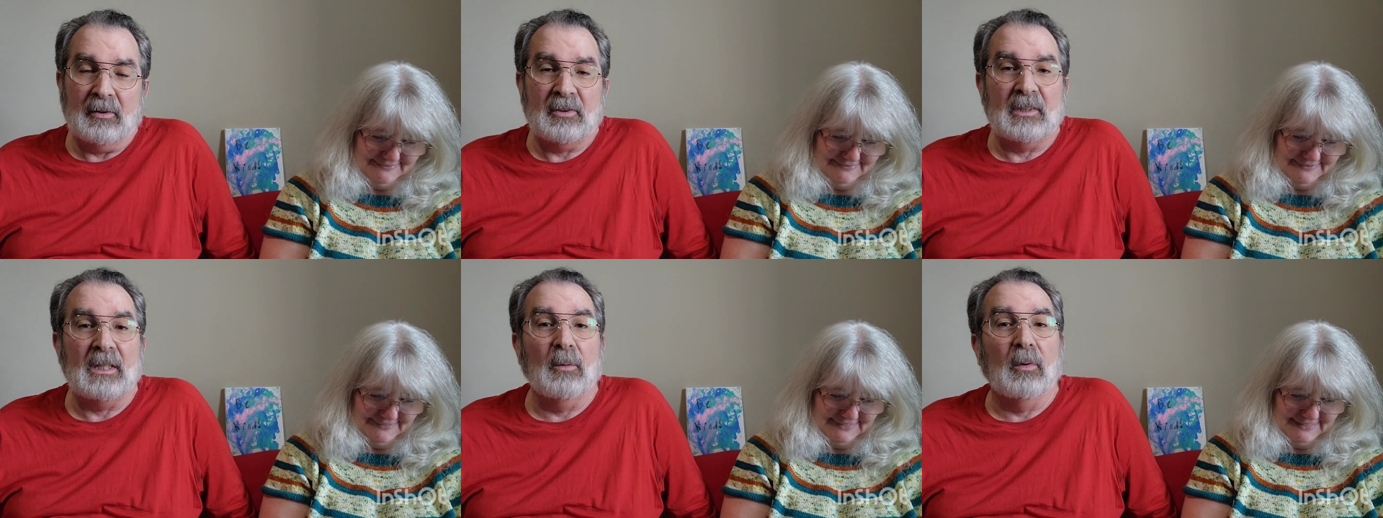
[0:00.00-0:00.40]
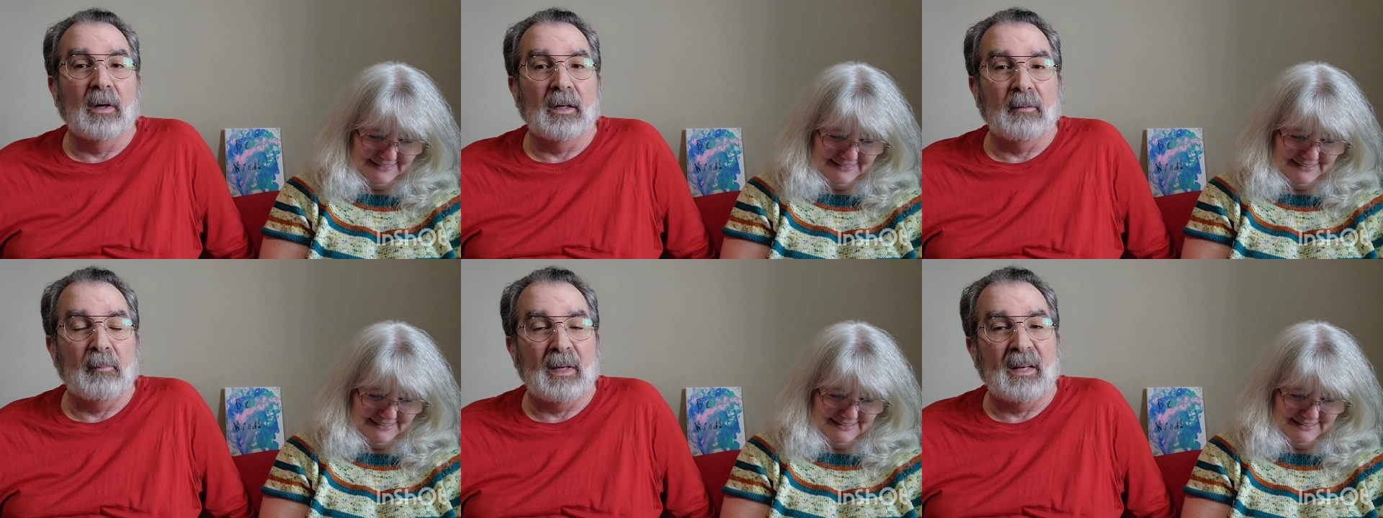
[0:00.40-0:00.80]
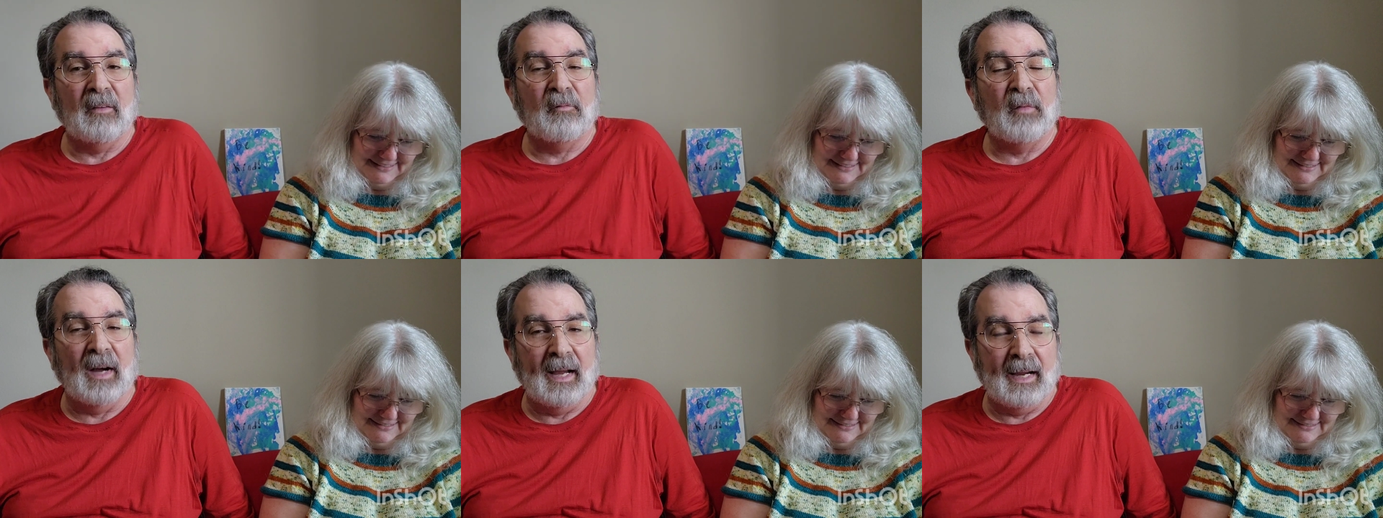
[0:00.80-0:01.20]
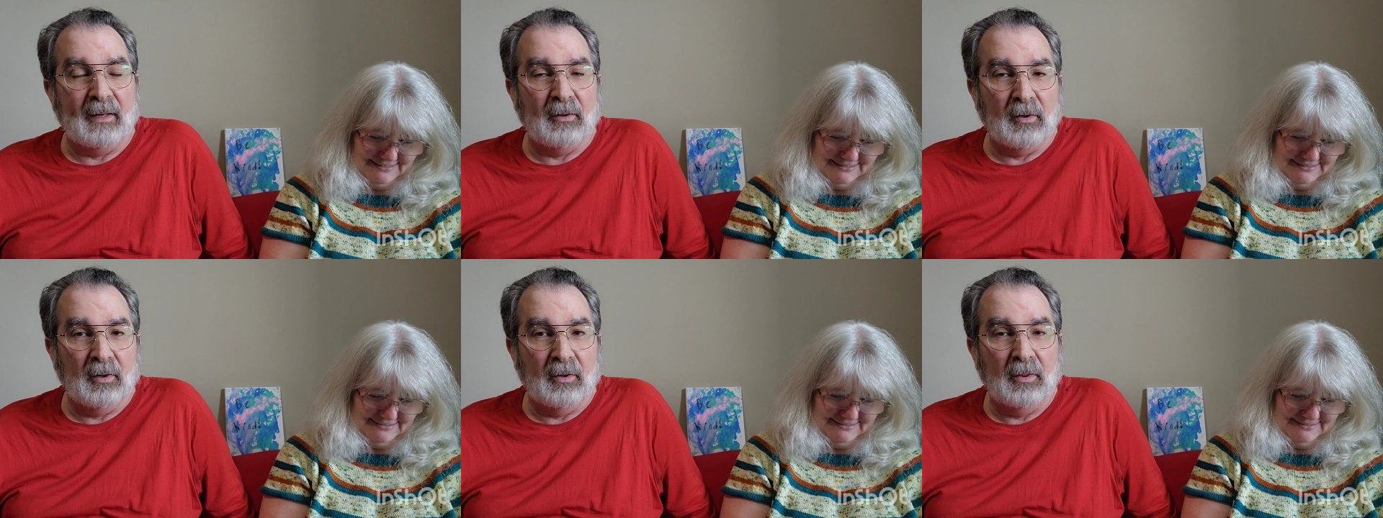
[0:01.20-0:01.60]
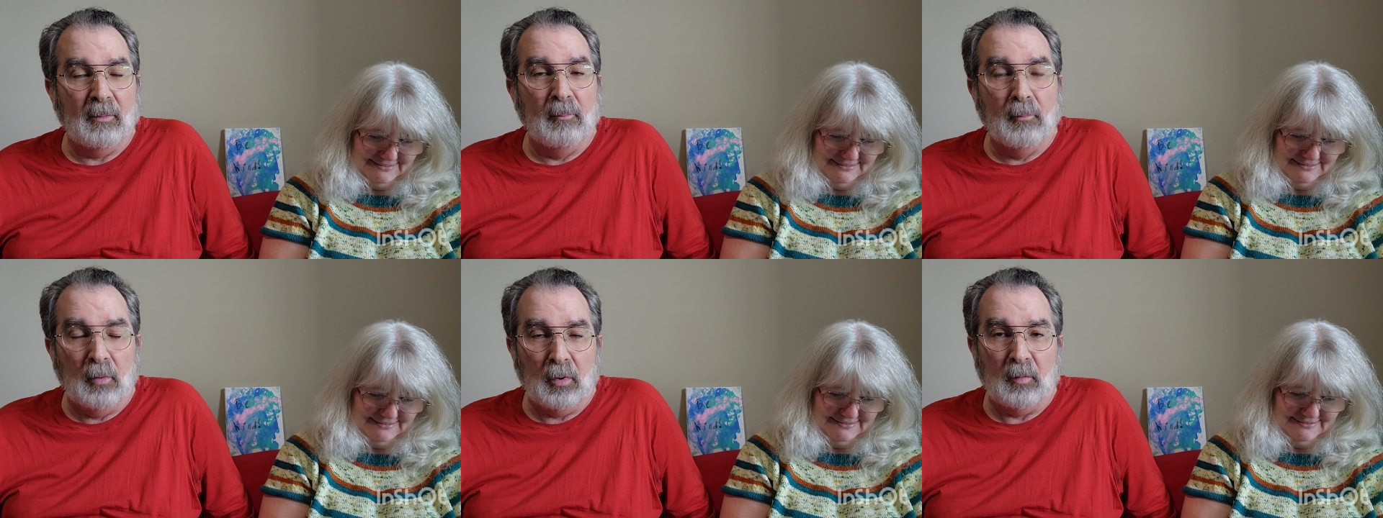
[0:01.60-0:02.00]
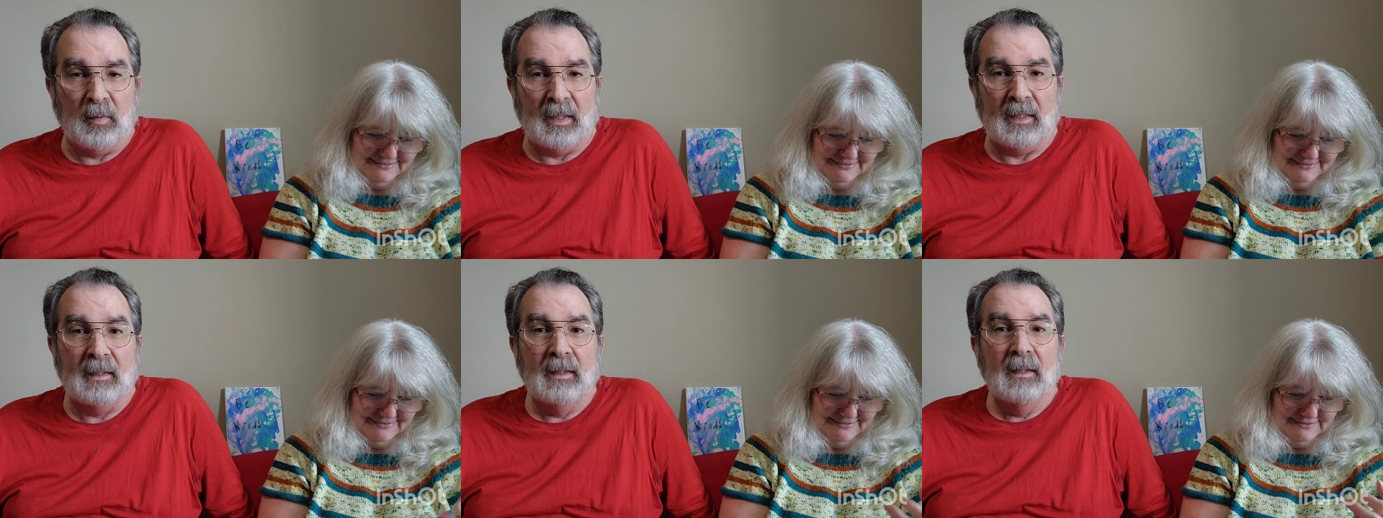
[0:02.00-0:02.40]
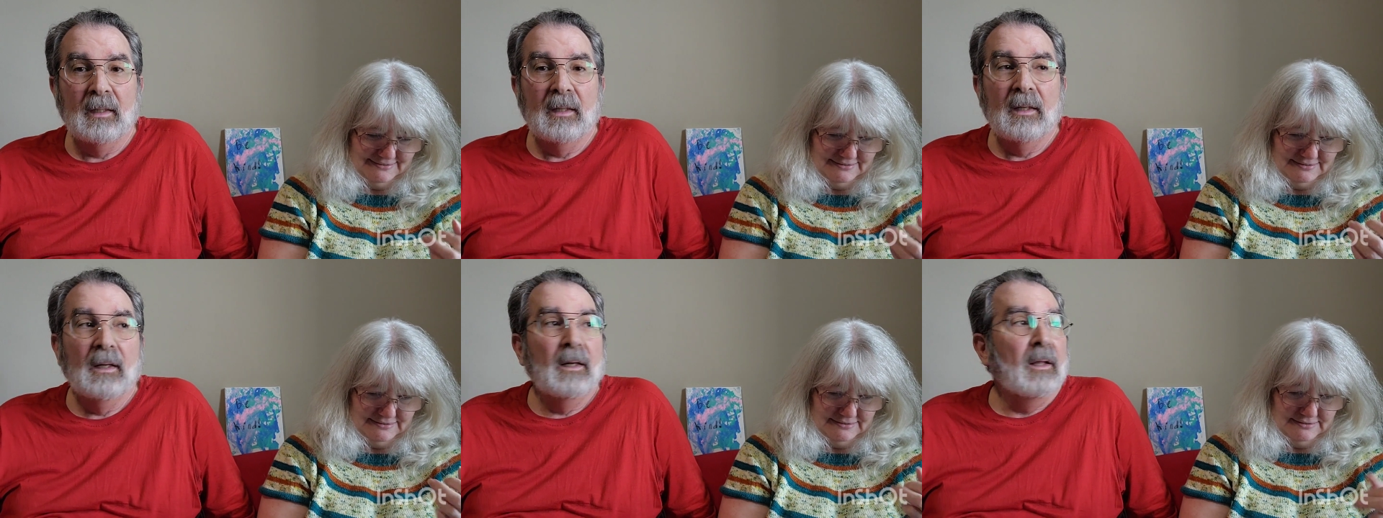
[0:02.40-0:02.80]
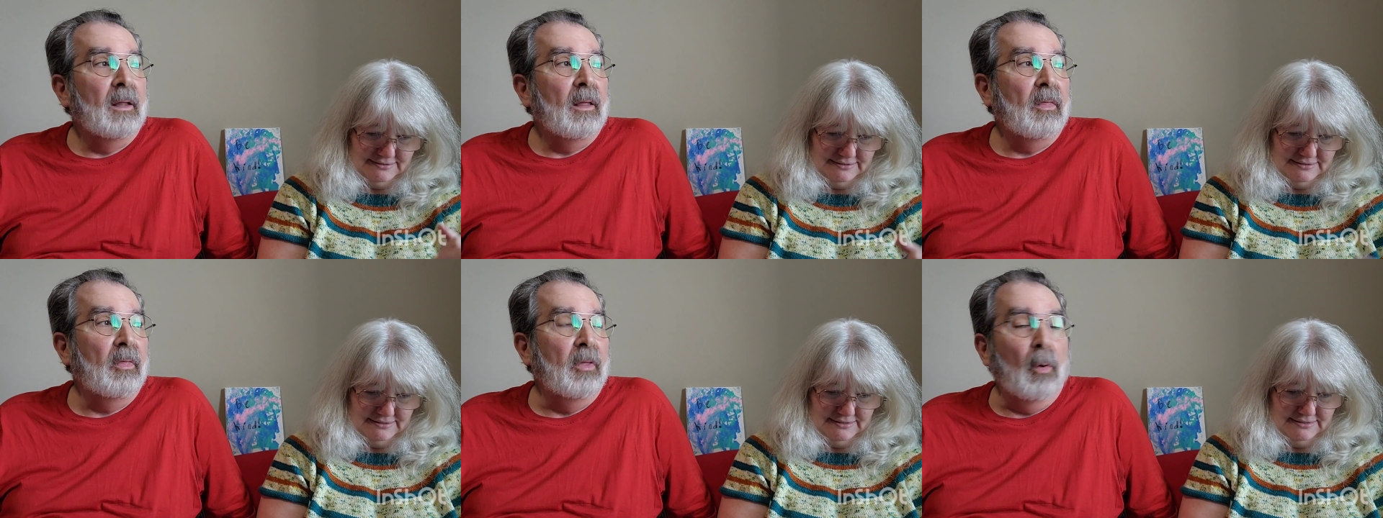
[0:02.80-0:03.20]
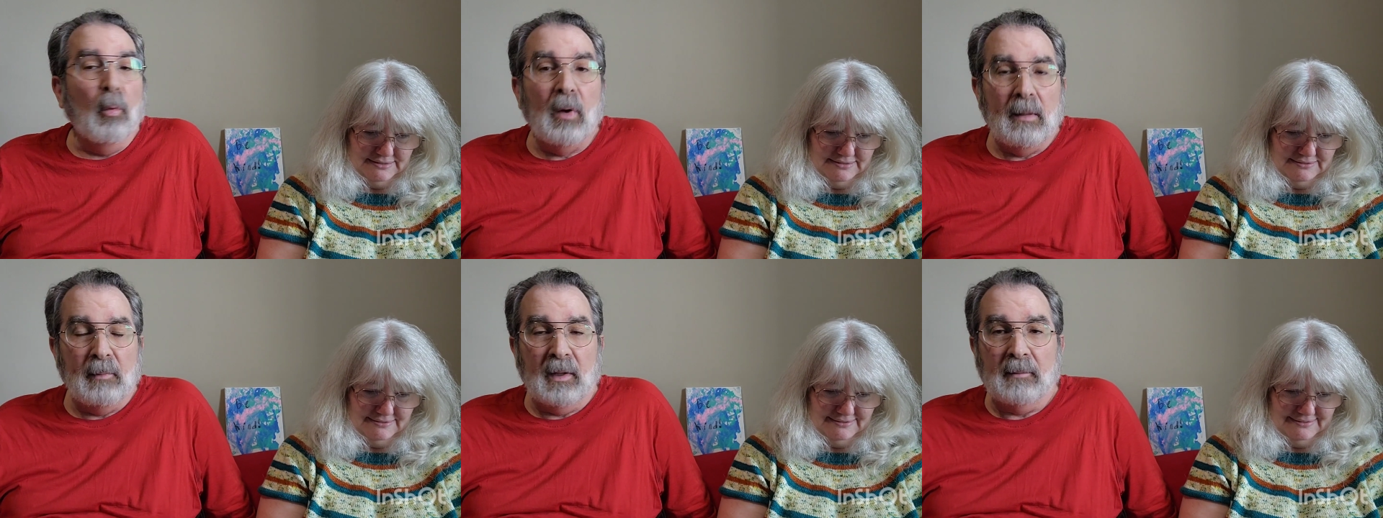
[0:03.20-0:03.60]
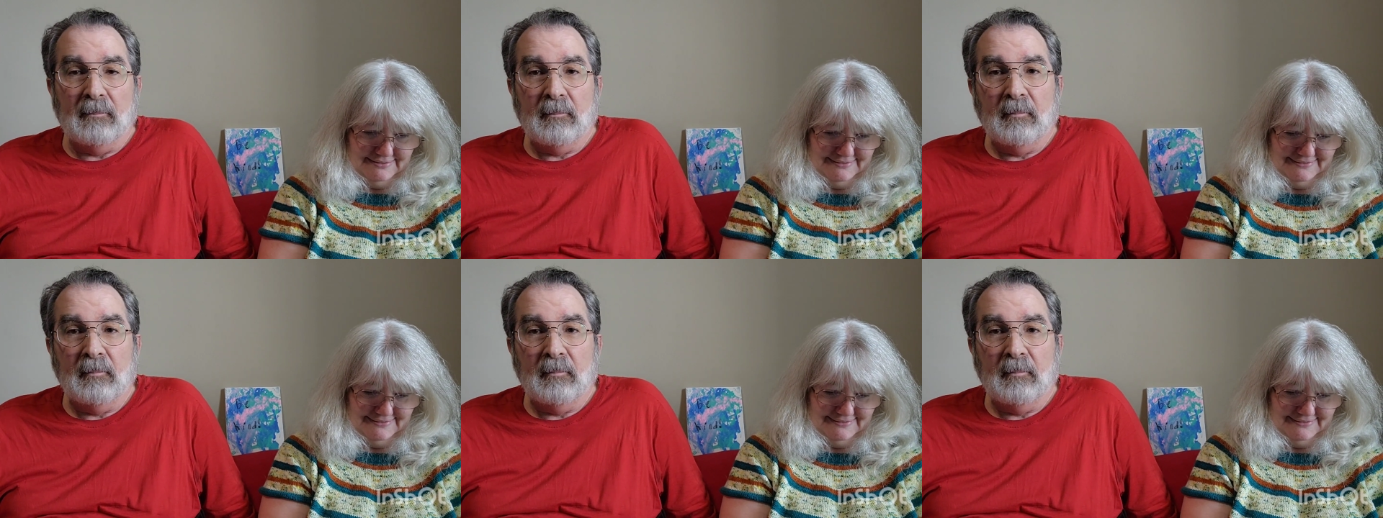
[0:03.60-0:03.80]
Speaker 1: She wanted me to find her the movie, The Women,